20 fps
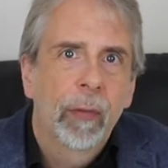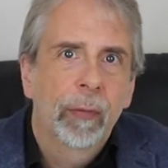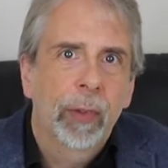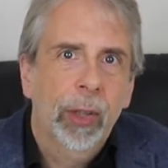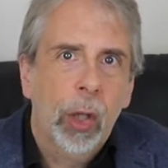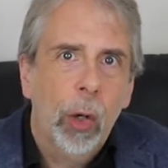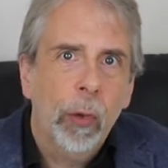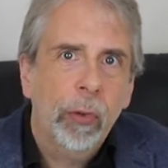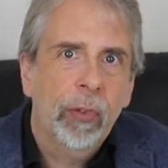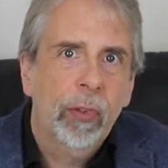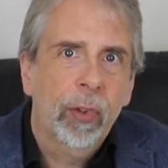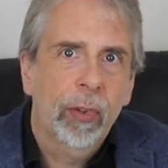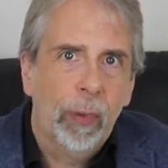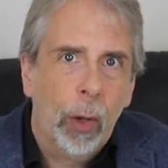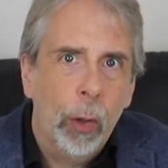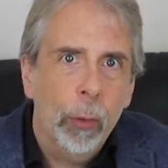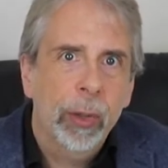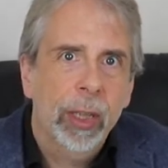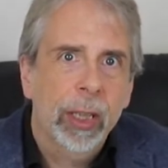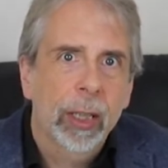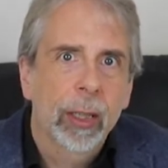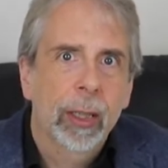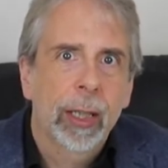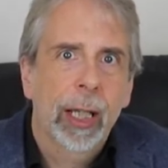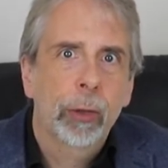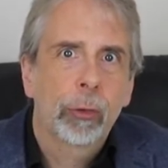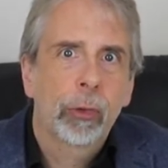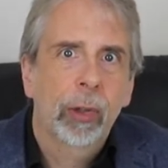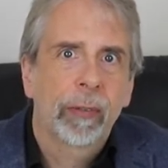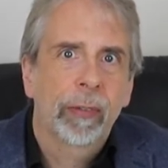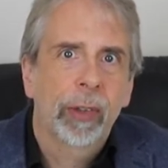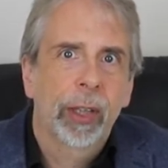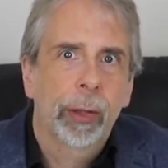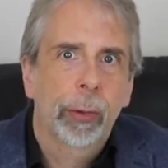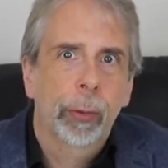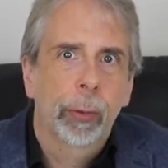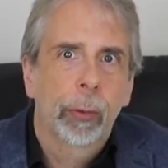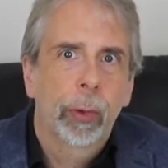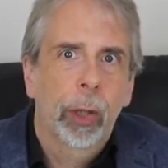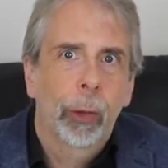The costs of owning an electric
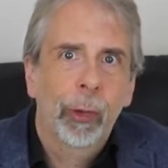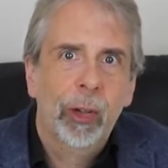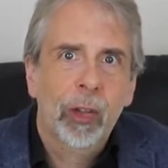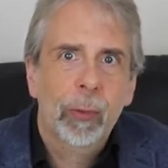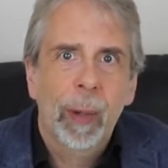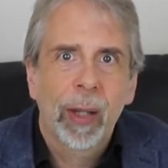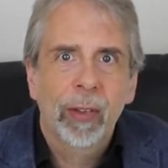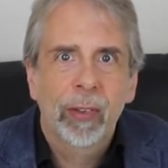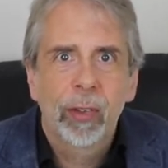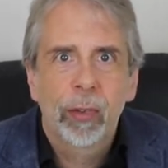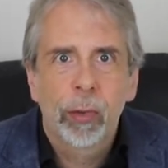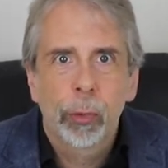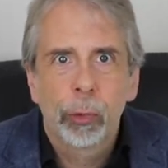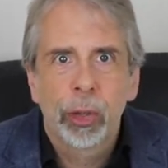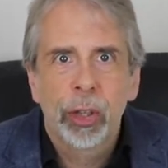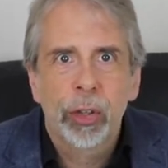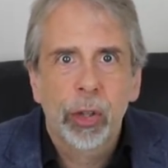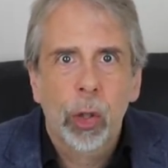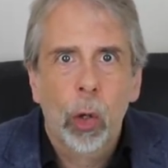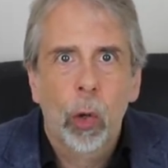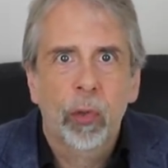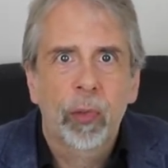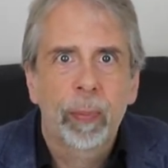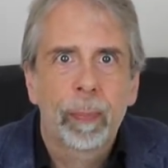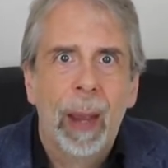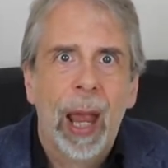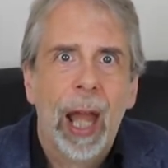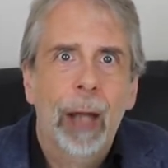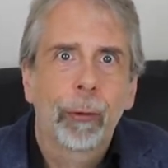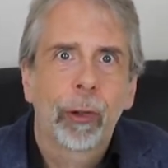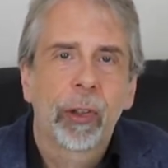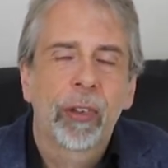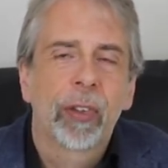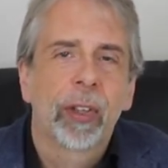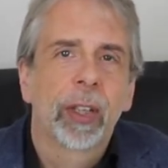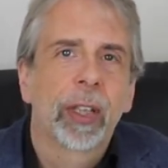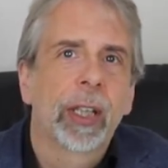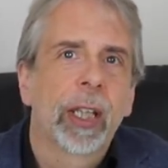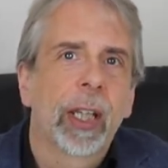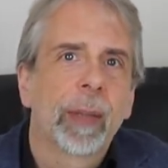vehicle are expected to reach cost
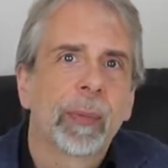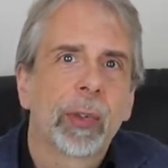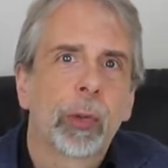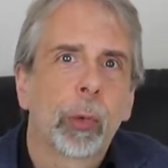parity in